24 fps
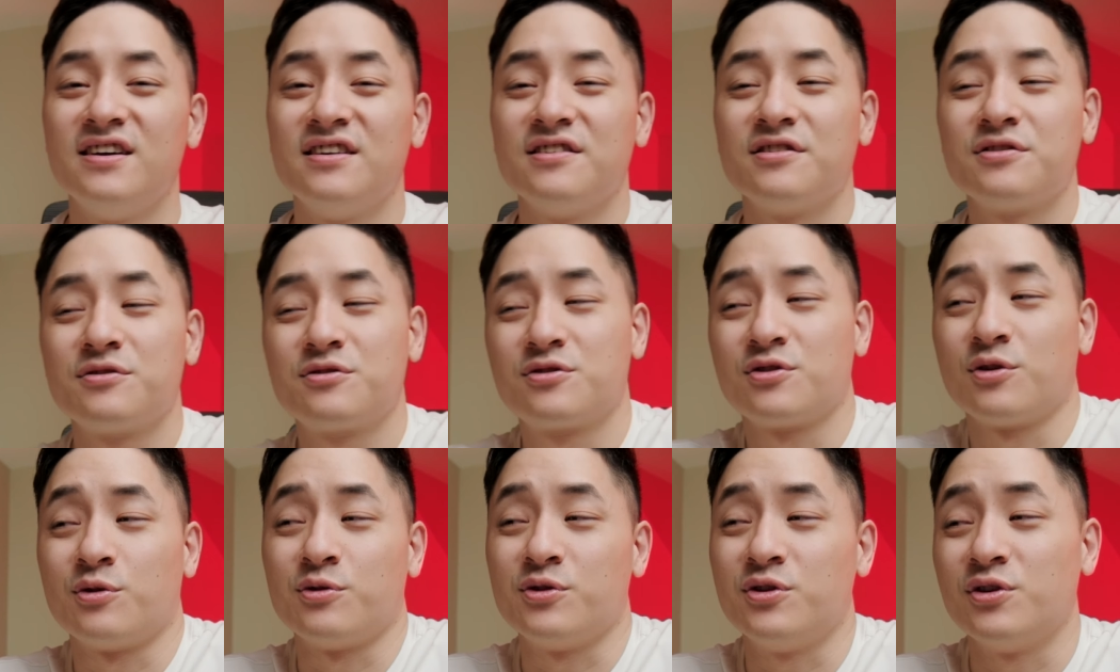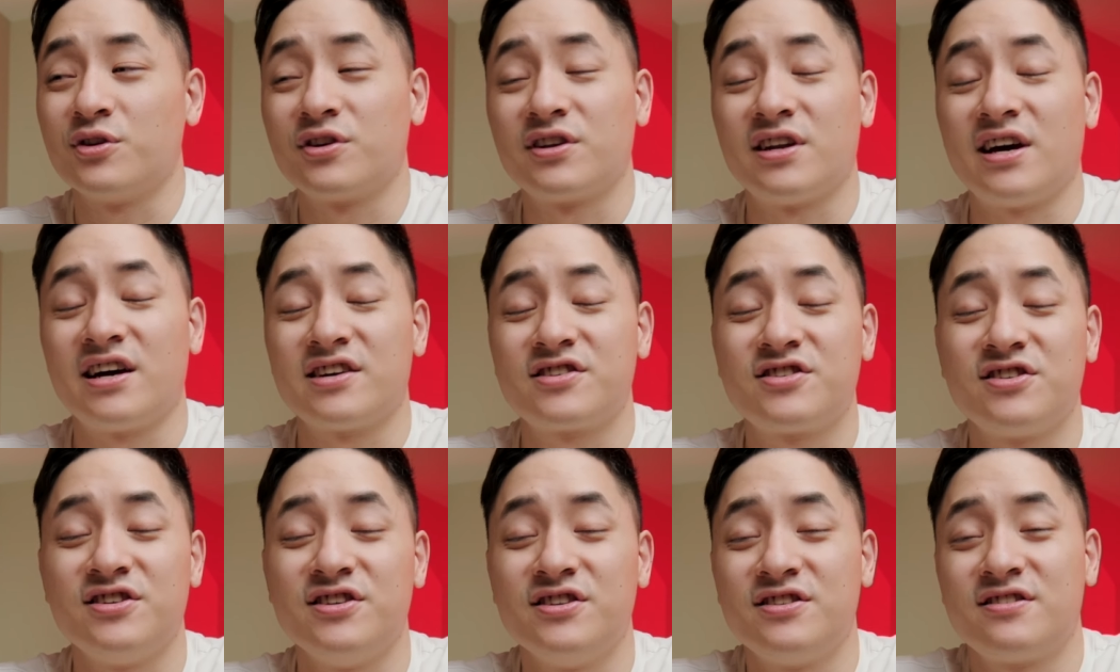so you can
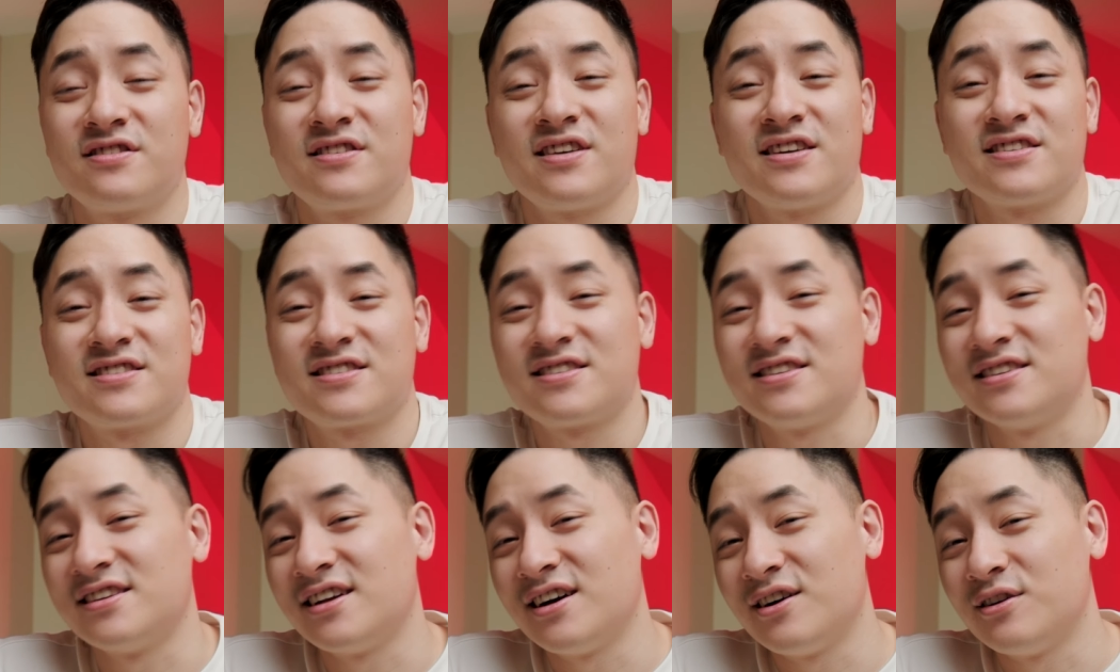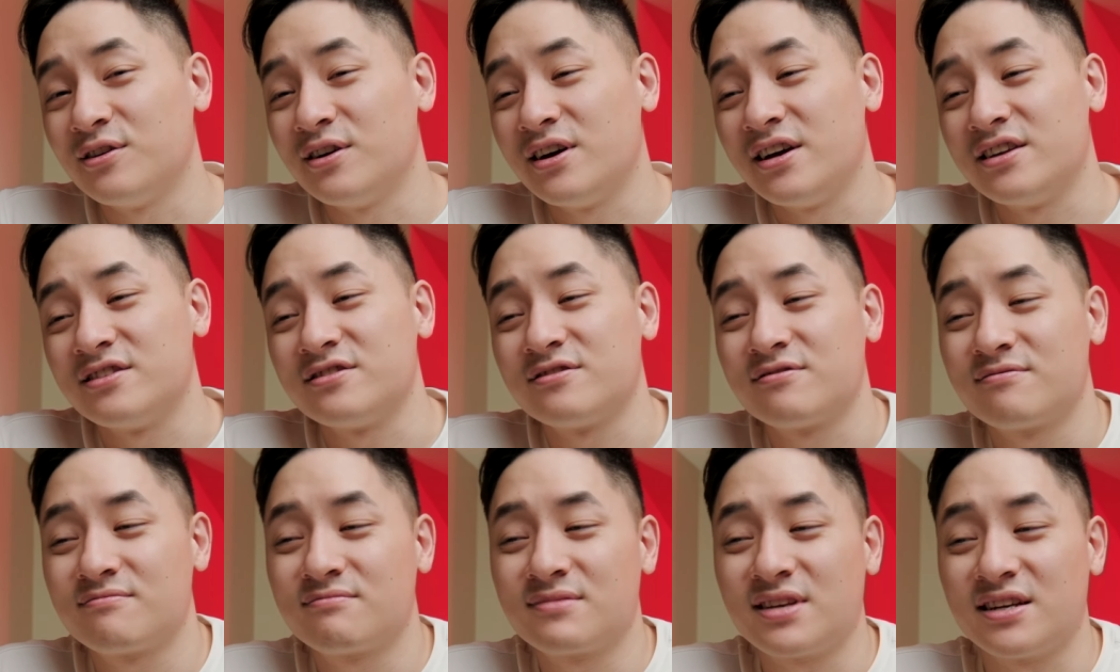actually test it out and
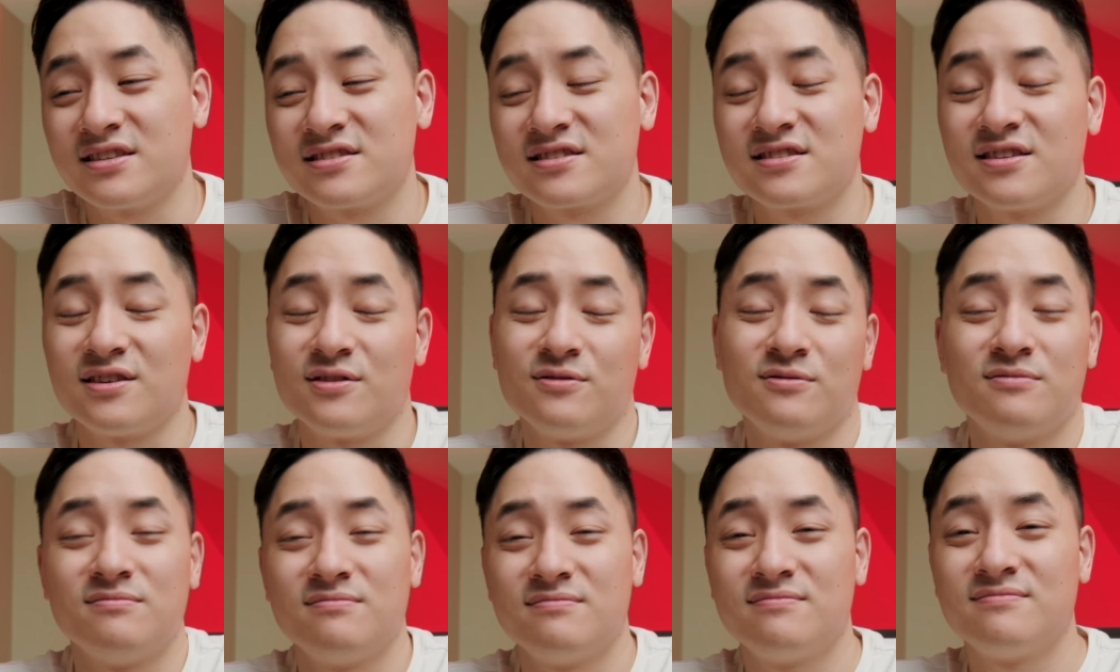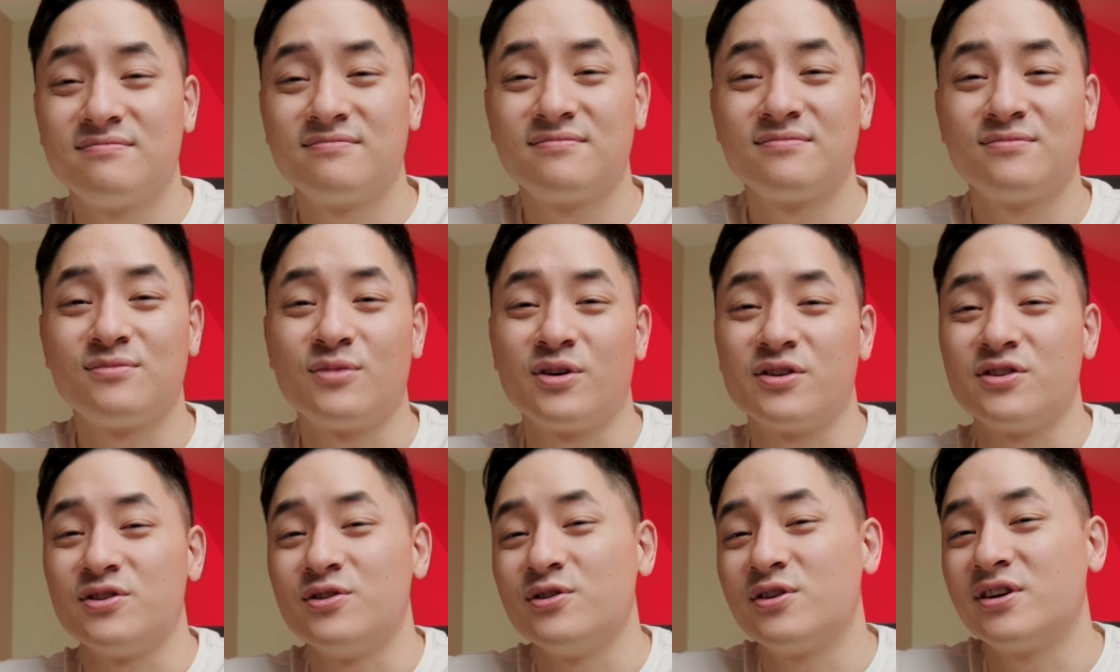test out
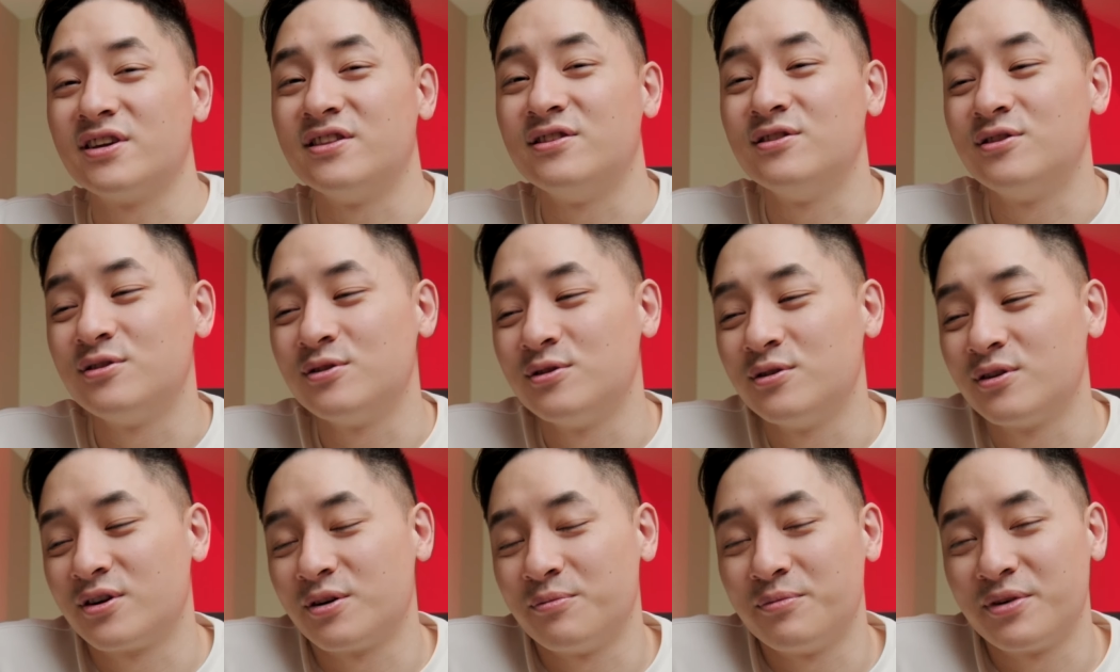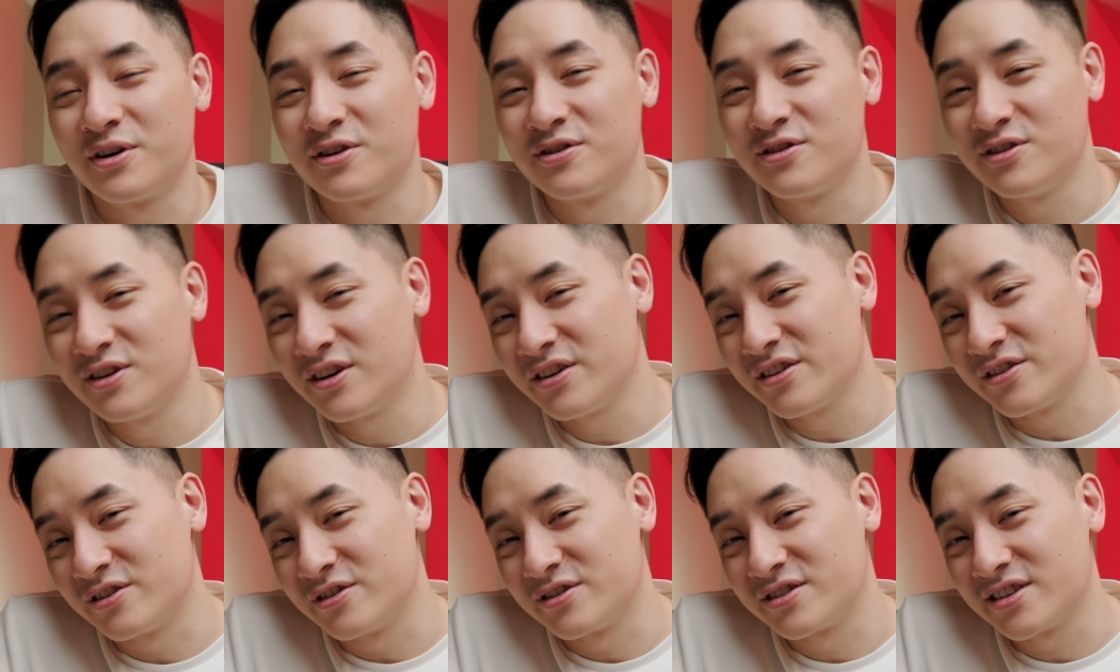what you can do compared to
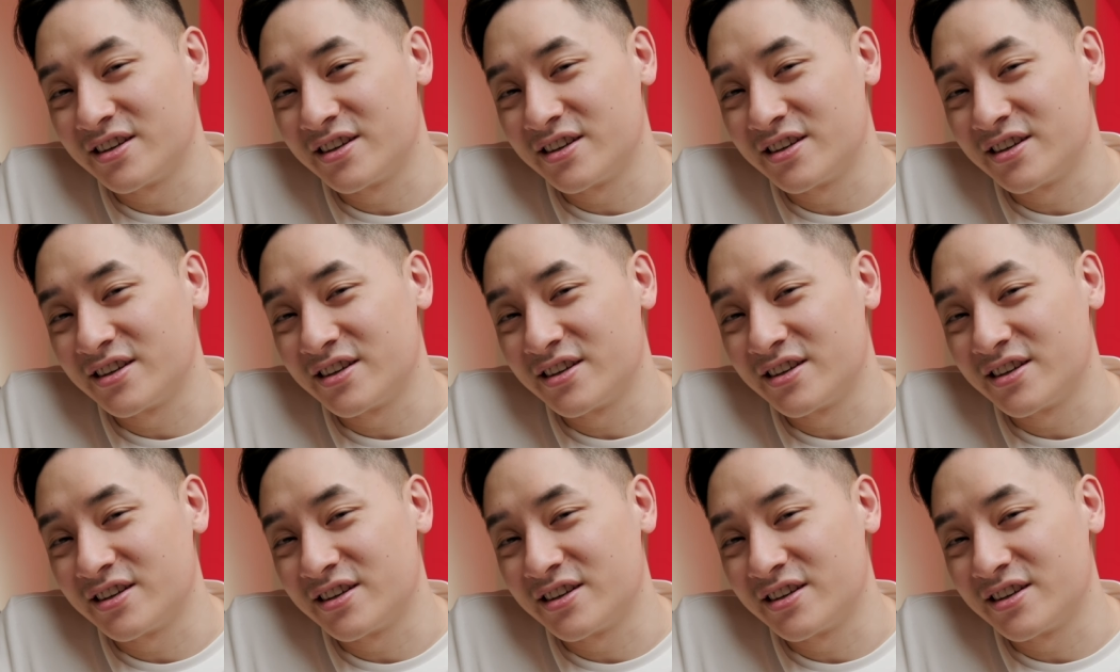others.